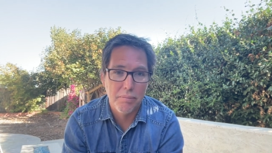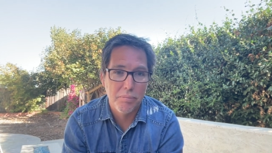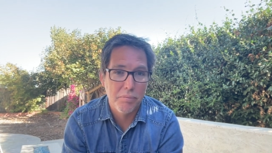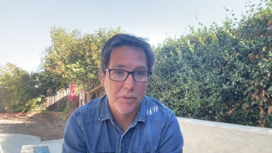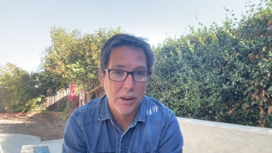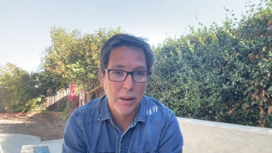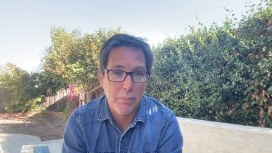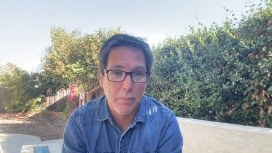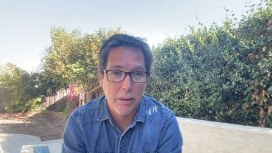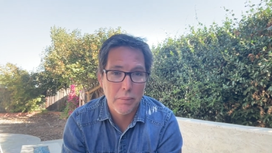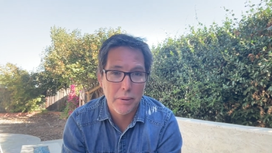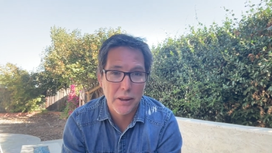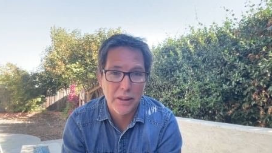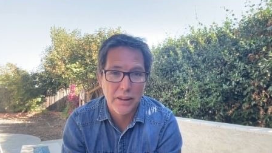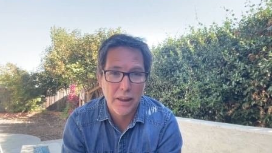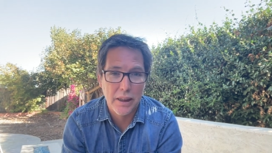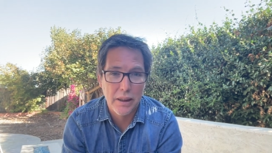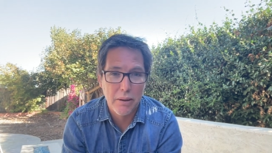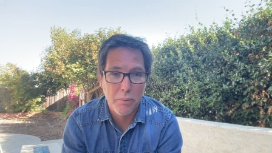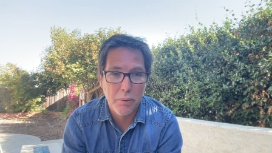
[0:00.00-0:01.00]
somebody might
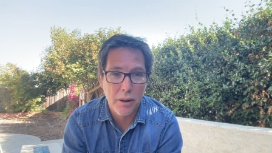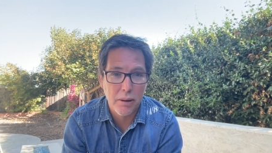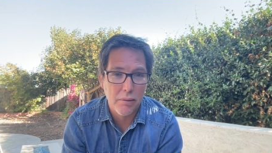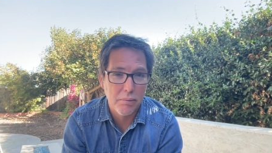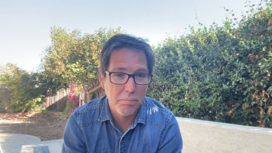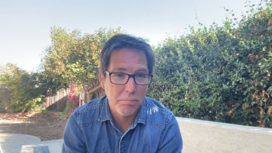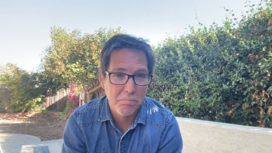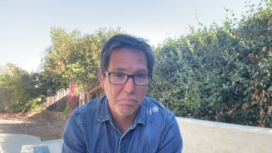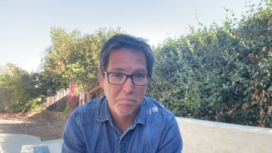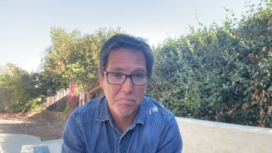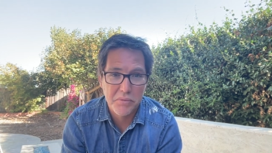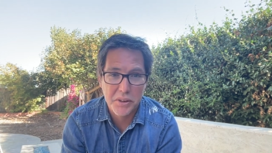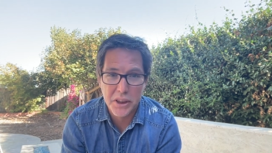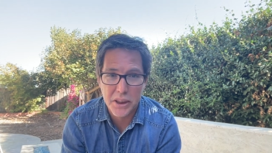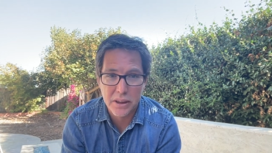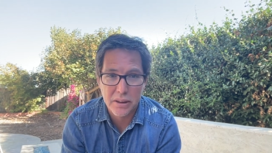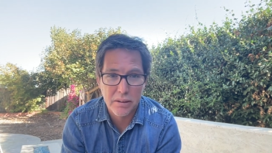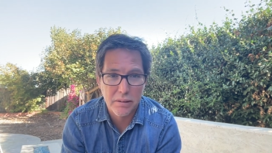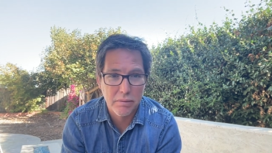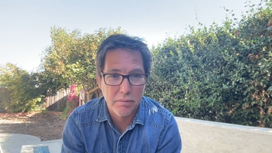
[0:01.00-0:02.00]
say, well,
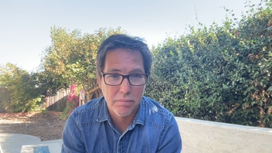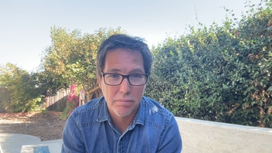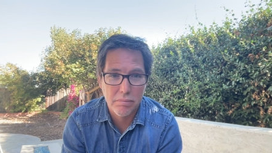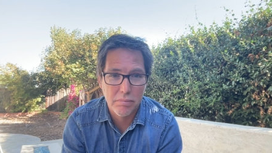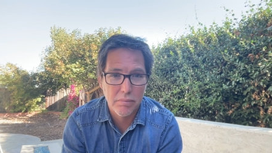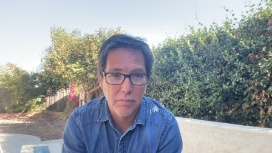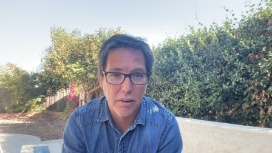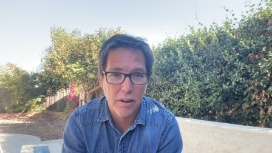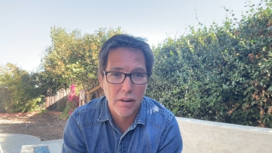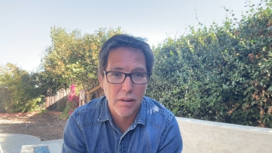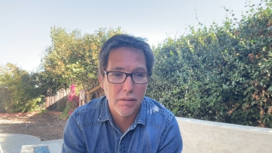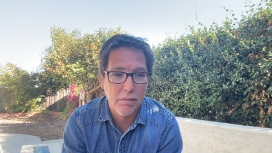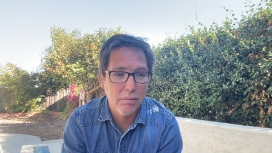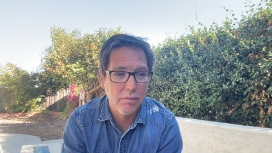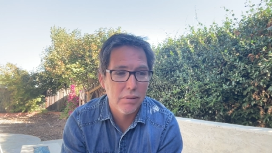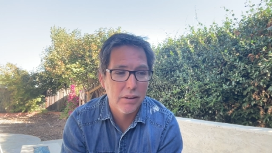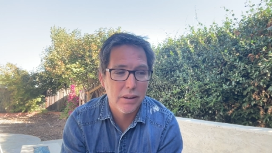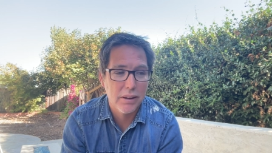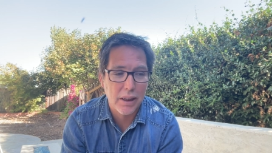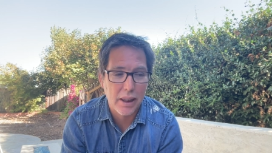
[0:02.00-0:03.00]
just
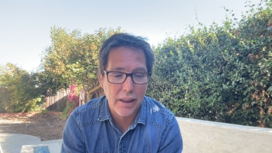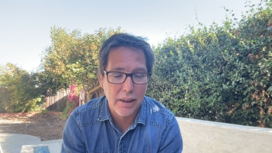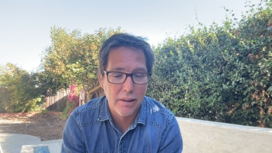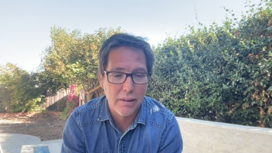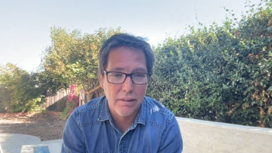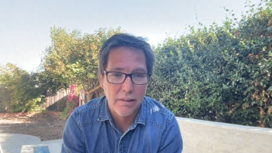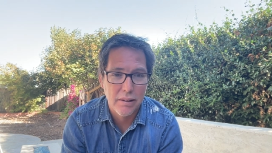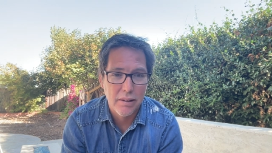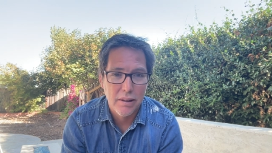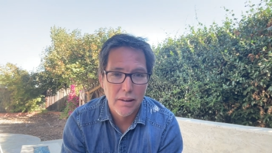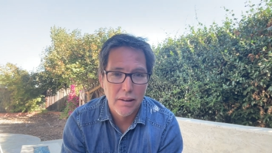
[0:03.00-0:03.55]
cite